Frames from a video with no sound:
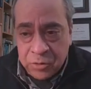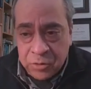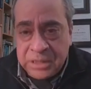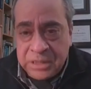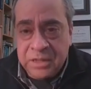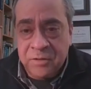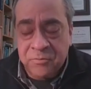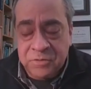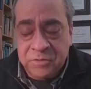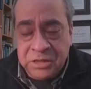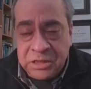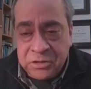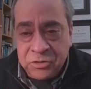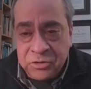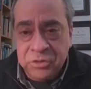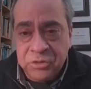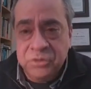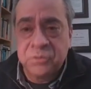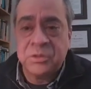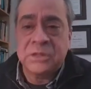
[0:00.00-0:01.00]
training of
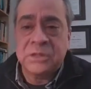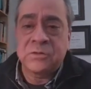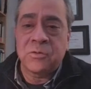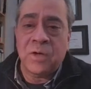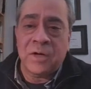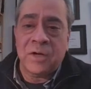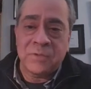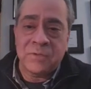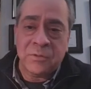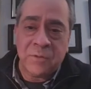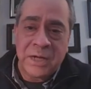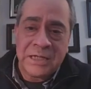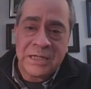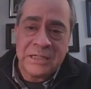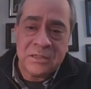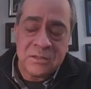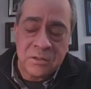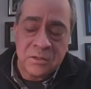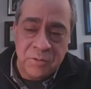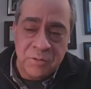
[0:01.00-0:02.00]
teachers. You need to have the
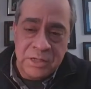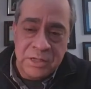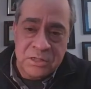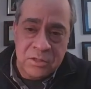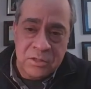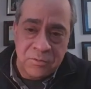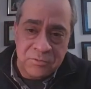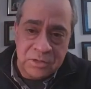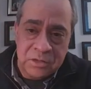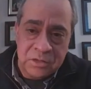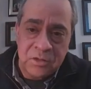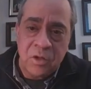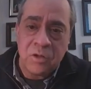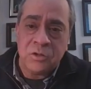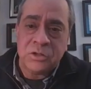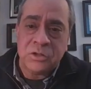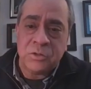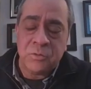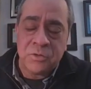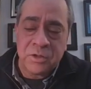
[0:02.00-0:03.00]
right integration of
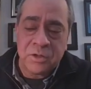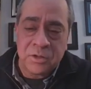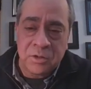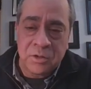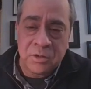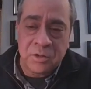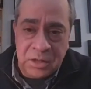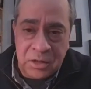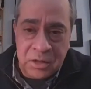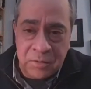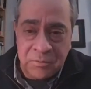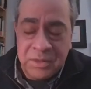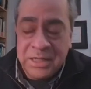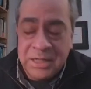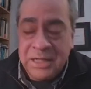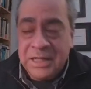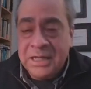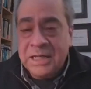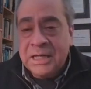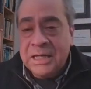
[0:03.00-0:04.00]
technology with the curriculum.
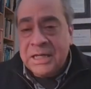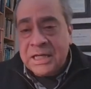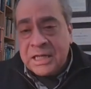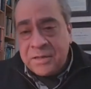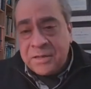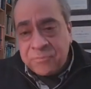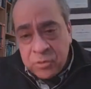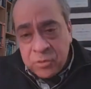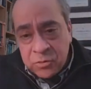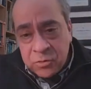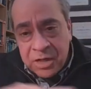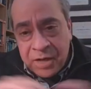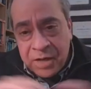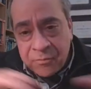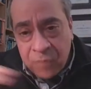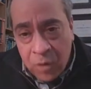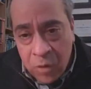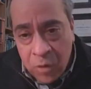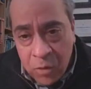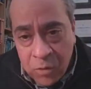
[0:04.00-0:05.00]
If you don't
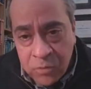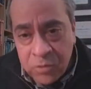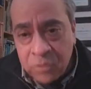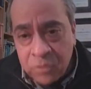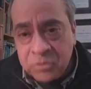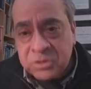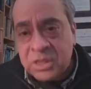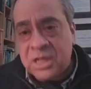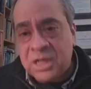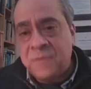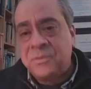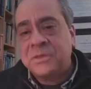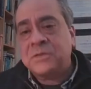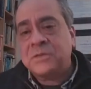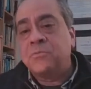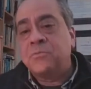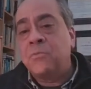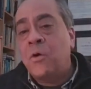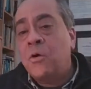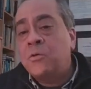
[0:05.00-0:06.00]
have all those
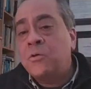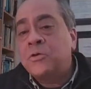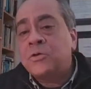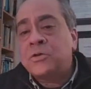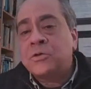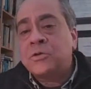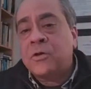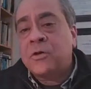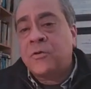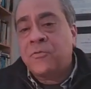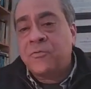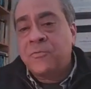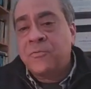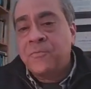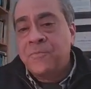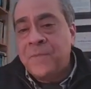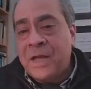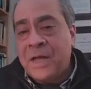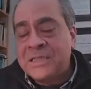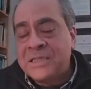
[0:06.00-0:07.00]
elements, most of
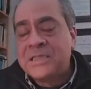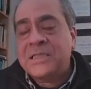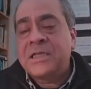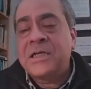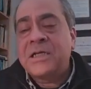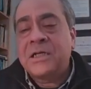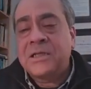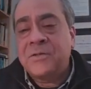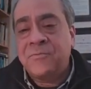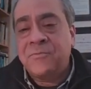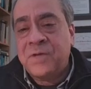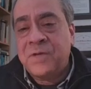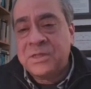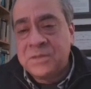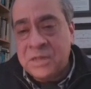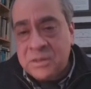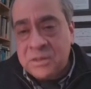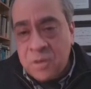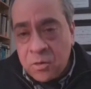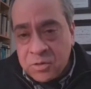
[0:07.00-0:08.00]

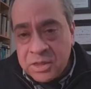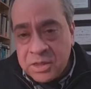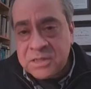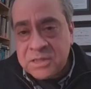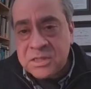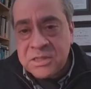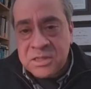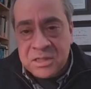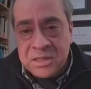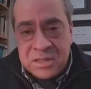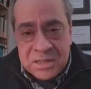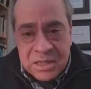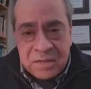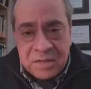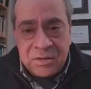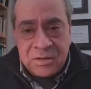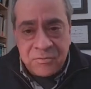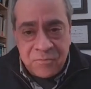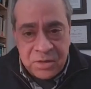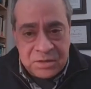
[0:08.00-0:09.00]
in all cases, a
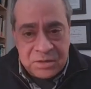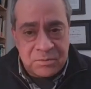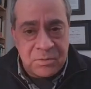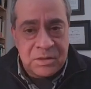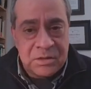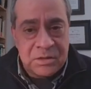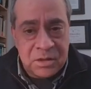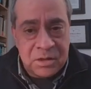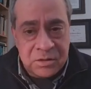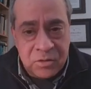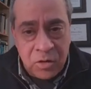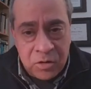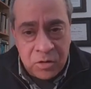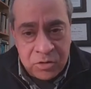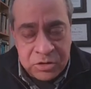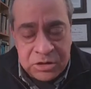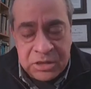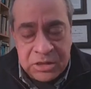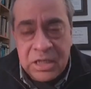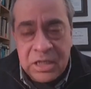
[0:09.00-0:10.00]
single investment in
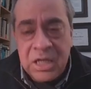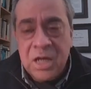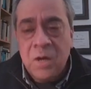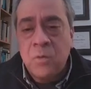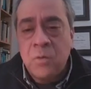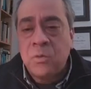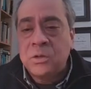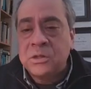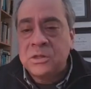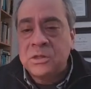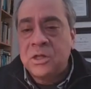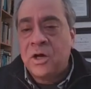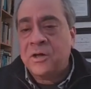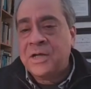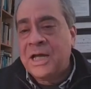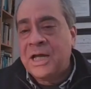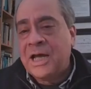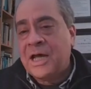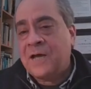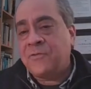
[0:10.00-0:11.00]
technology will
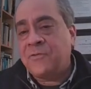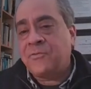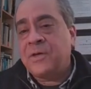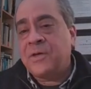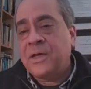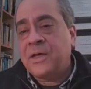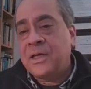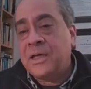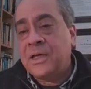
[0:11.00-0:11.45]
not have,